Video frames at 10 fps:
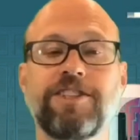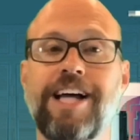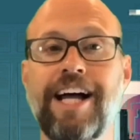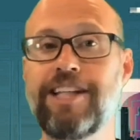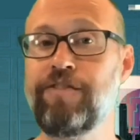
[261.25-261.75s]

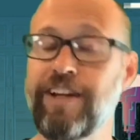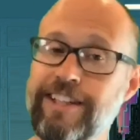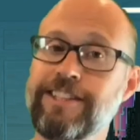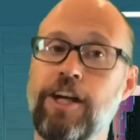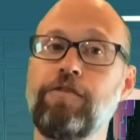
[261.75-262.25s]
scientific
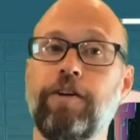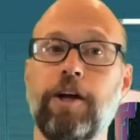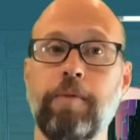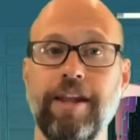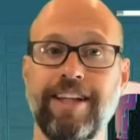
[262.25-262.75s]
discovery
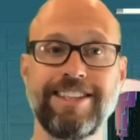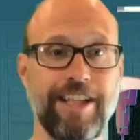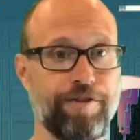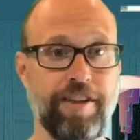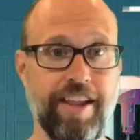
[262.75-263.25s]
about these
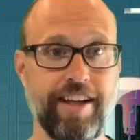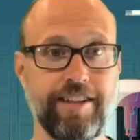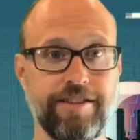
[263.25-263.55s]
different things.